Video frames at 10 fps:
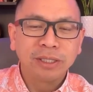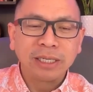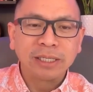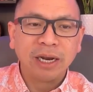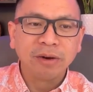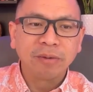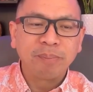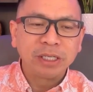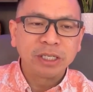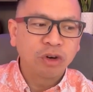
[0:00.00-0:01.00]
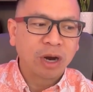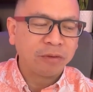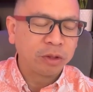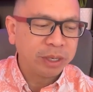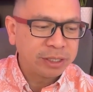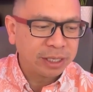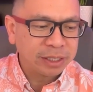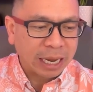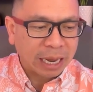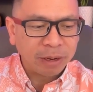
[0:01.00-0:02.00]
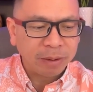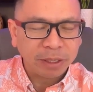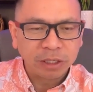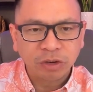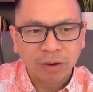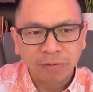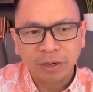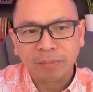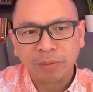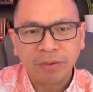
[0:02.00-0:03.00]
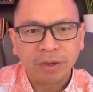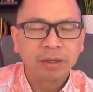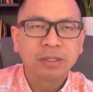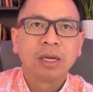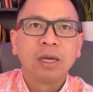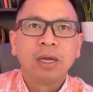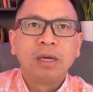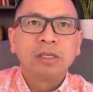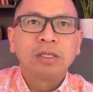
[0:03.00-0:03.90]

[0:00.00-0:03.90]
It's under Business Travel 360. I've been in business travel for a number of years.